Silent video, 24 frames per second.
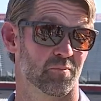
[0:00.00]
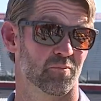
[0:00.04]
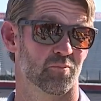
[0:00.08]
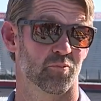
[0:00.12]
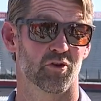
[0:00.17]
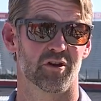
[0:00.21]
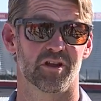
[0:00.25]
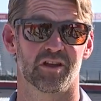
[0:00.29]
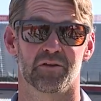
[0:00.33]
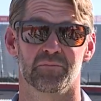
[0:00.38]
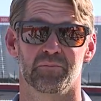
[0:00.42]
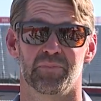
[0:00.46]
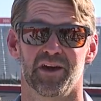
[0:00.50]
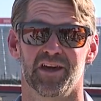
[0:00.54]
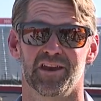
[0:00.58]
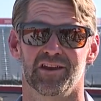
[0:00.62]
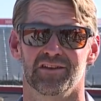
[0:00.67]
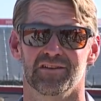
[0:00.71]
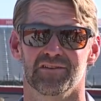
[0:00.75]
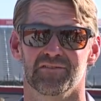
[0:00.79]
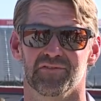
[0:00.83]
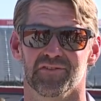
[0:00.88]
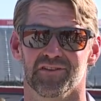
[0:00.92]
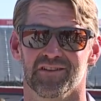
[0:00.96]
pretty
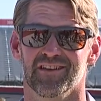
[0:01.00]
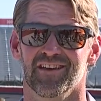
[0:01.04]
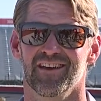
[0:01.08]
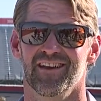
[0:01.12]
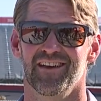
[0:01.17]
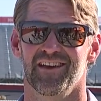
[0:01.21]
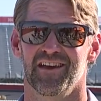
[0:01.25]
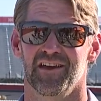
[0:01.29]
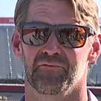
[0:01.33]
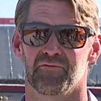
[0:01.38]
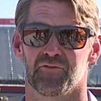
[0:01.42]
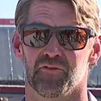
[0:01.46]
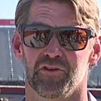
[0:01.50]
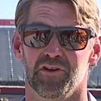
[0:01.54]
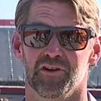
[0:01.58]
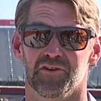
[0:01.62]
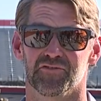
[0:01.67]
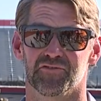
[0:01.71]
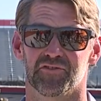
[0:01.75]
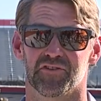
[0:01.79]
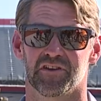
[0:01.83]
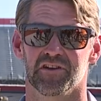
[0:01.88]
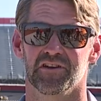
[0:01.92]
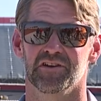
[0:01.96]
competitive and for
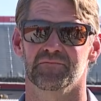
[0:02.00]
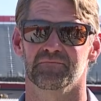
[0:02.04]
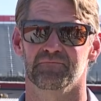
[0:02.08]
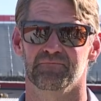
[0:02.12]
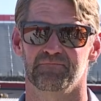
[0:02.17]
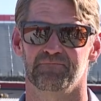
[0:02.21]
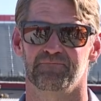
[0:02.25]
years to come.